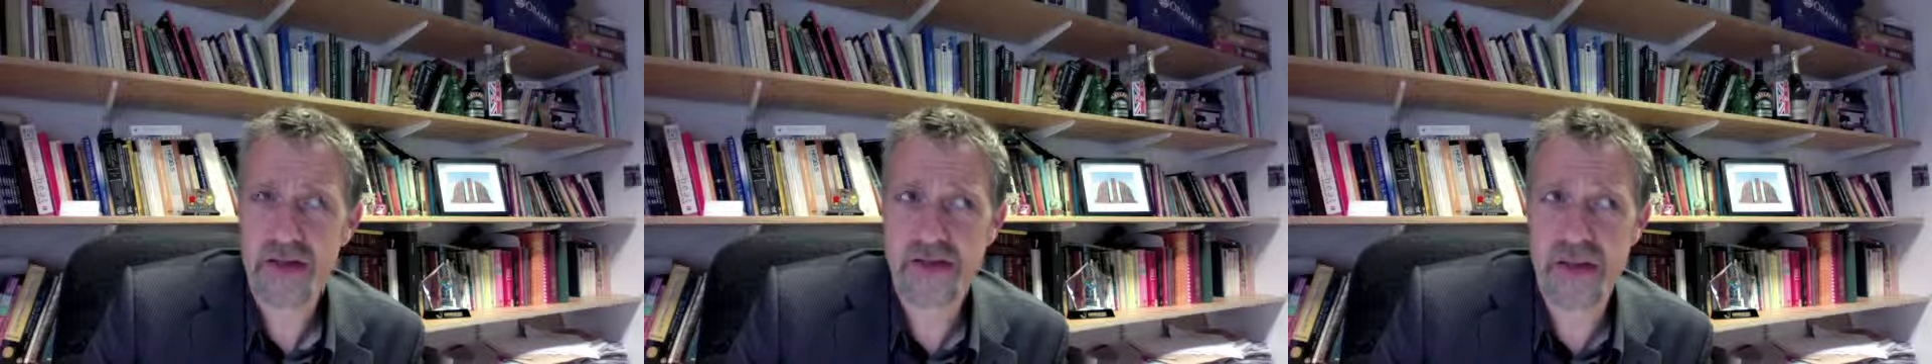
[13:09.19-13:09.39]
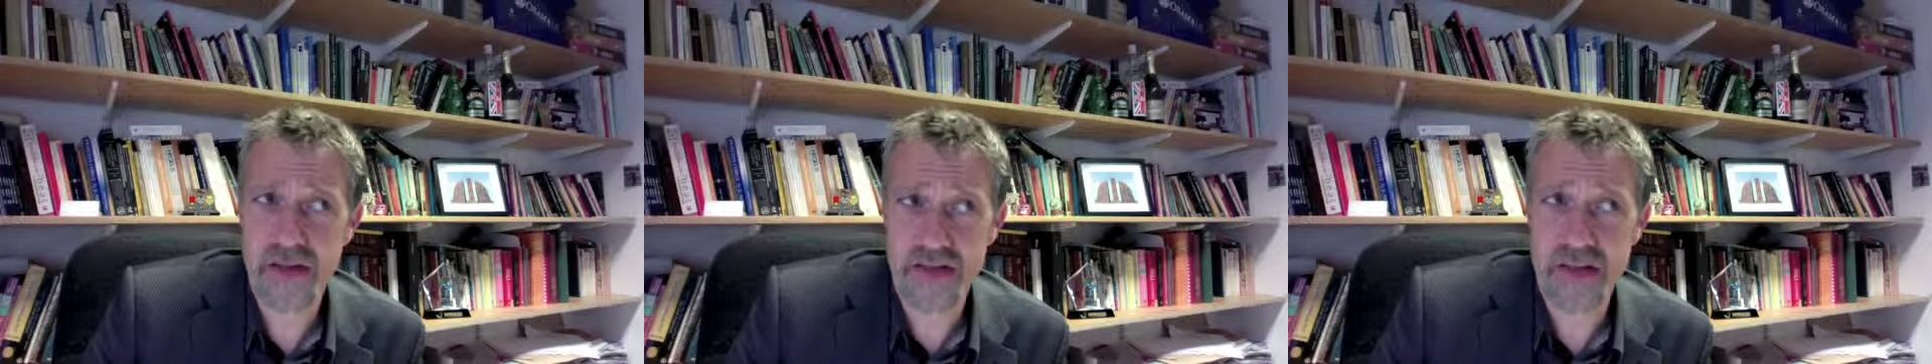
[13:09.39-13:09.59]

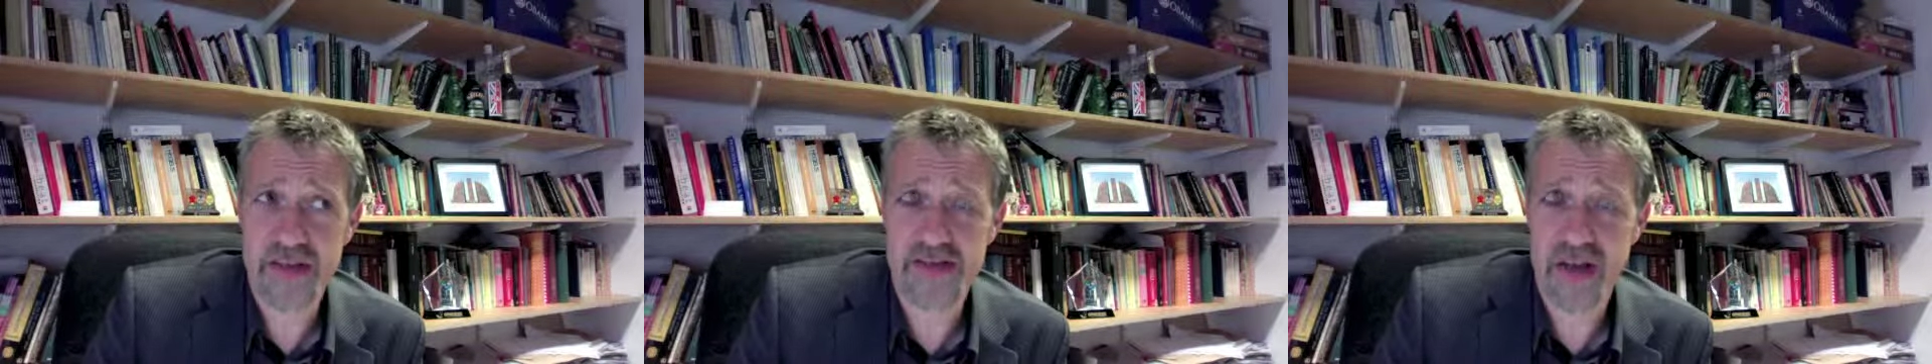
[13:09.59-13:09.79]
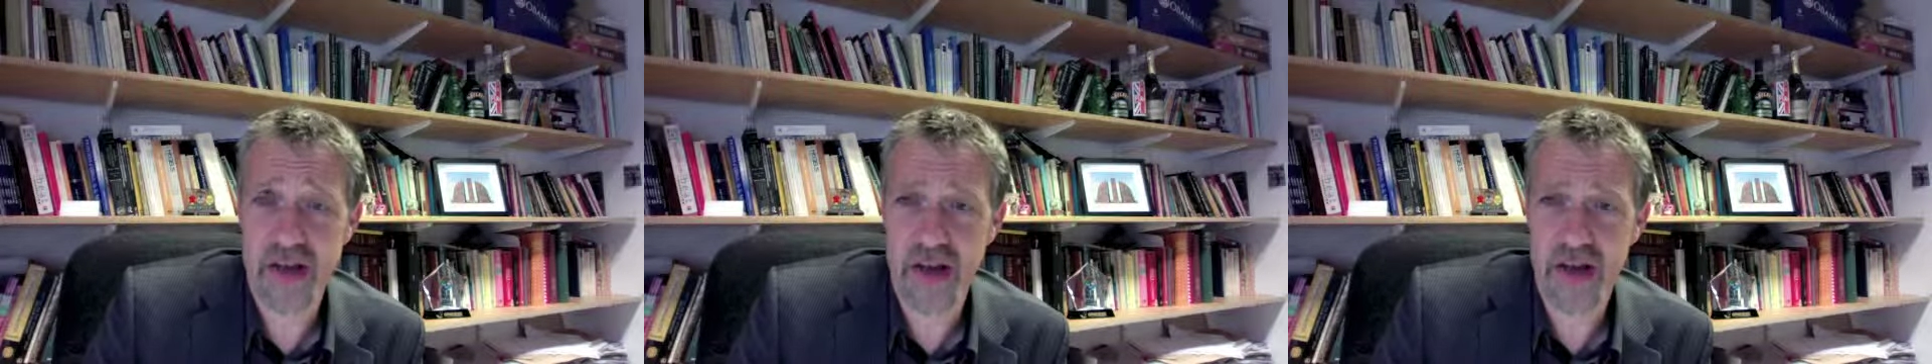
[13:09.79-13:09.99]

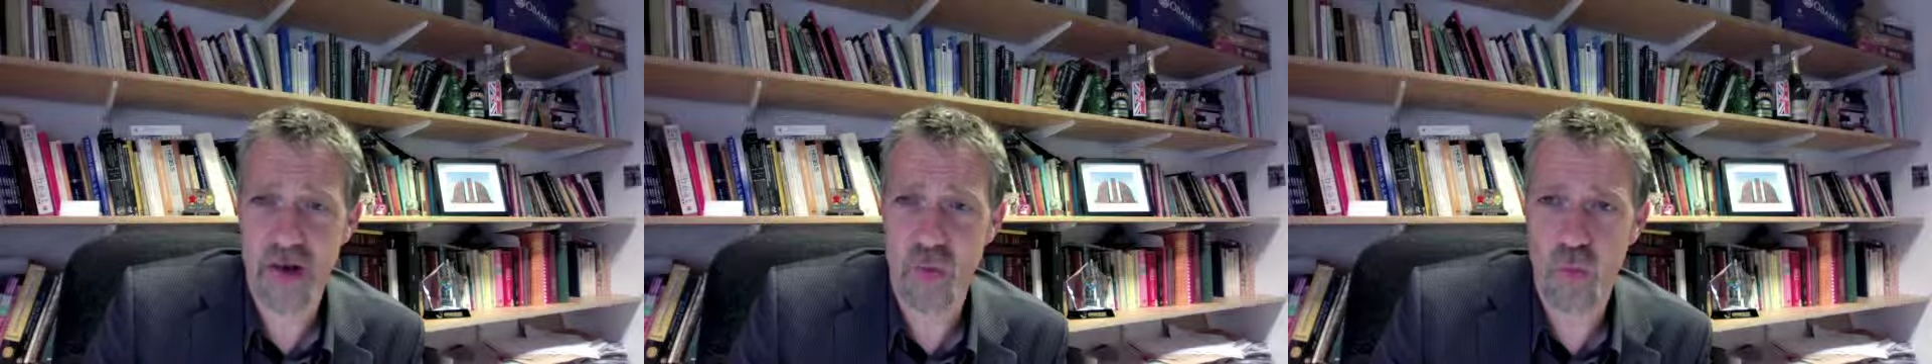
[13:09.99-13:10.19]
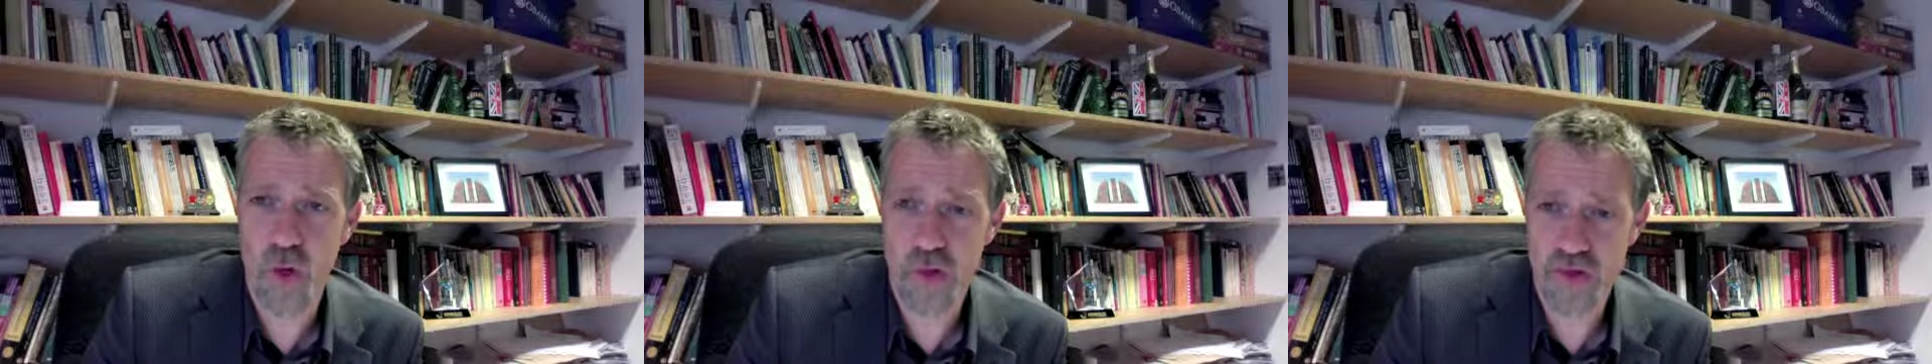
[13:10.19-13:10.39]

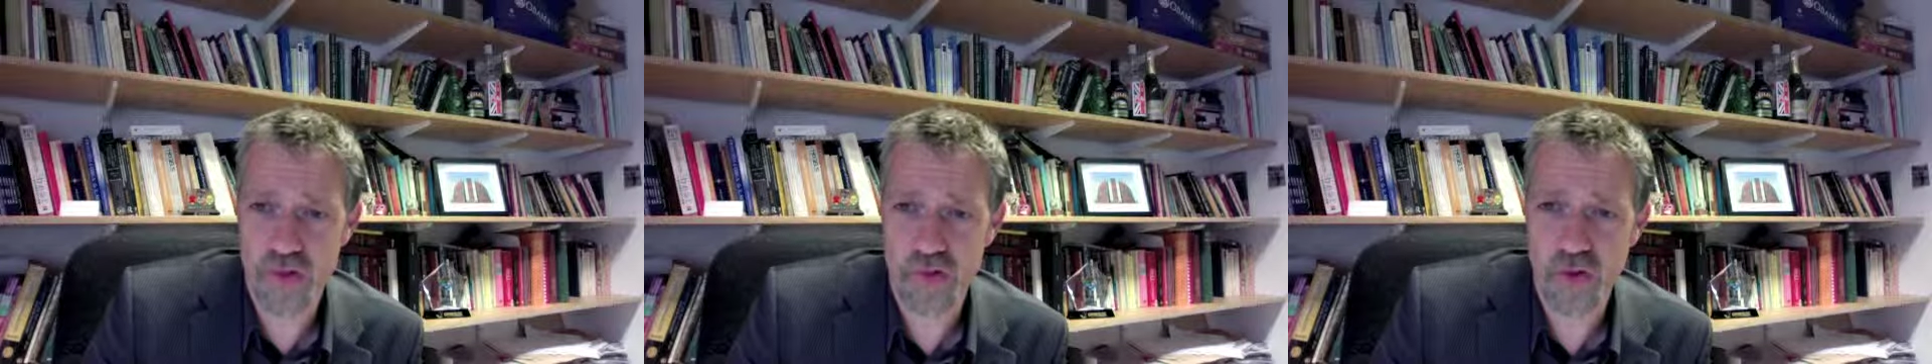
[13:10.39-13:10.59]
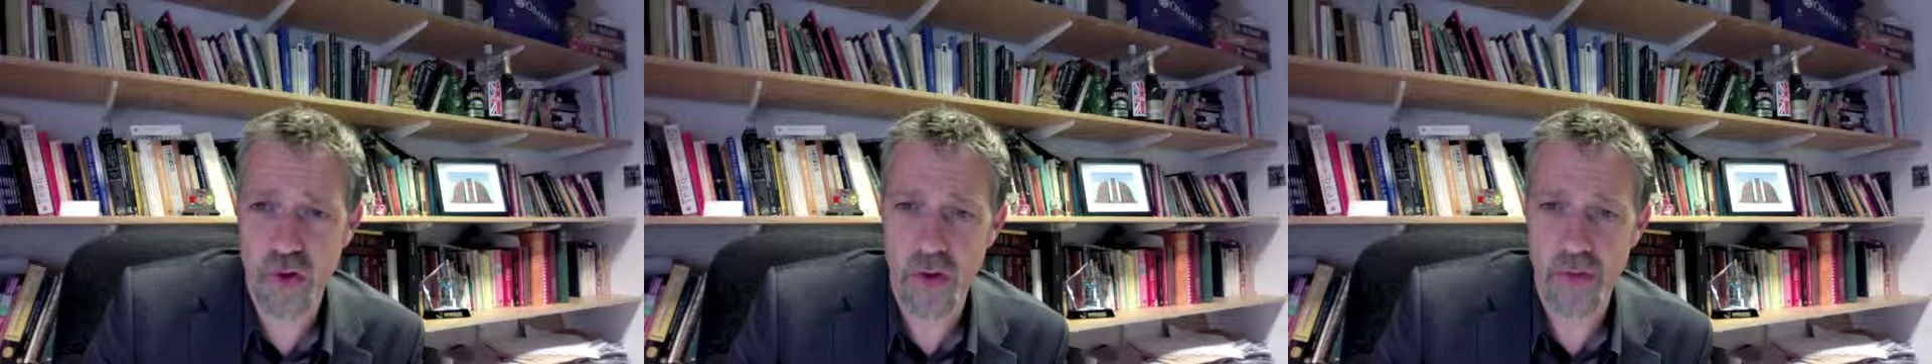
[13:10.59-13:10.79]
disentangle whether or
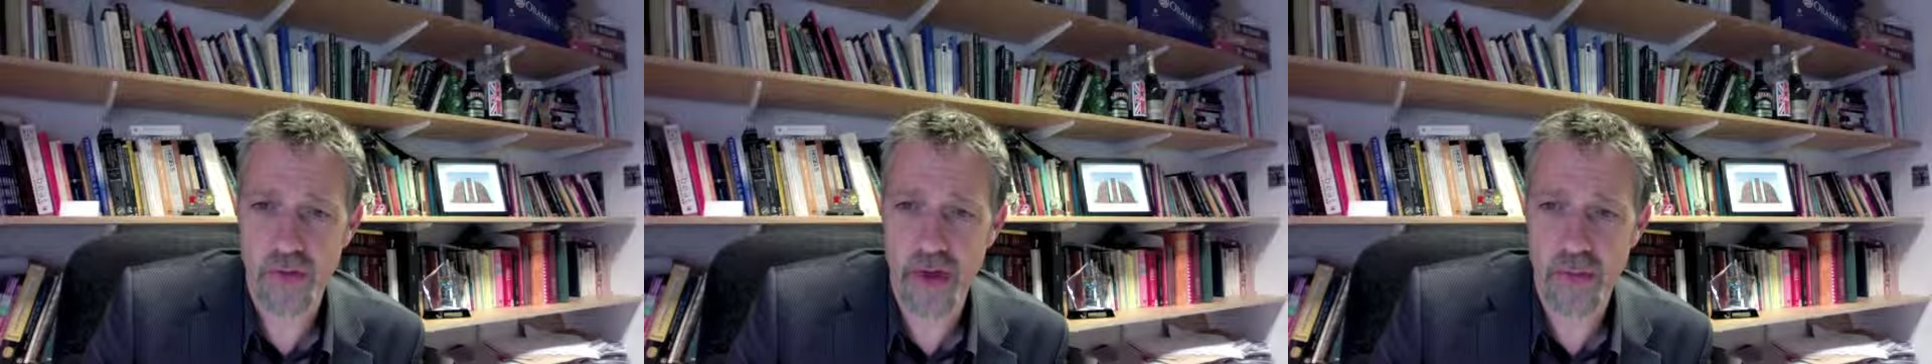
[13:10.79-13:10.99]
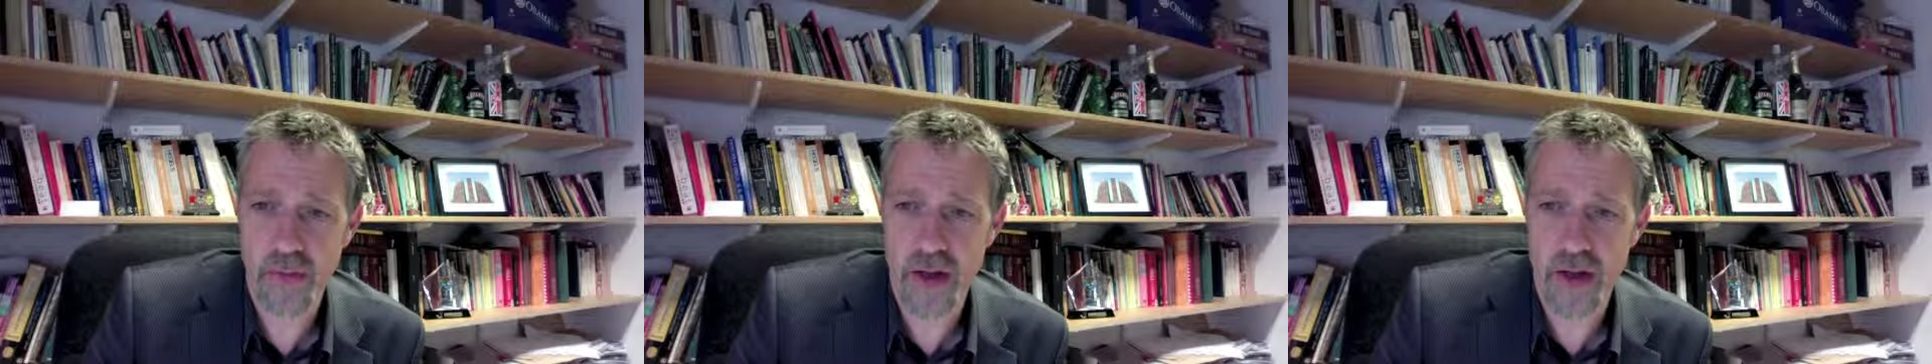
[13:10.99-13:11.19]
not
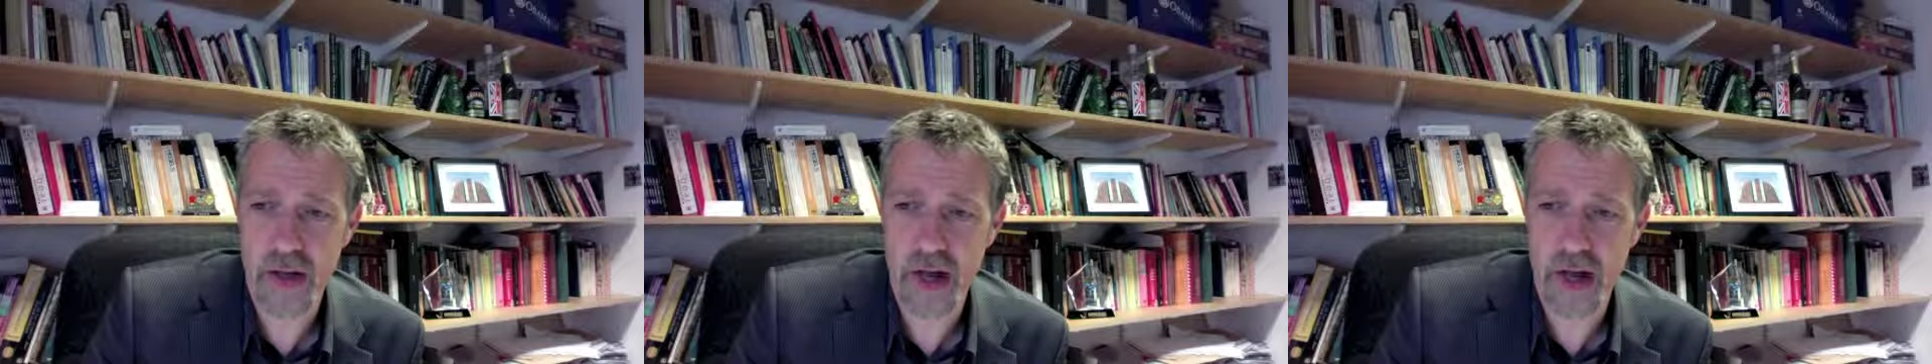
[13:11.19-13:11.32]
they make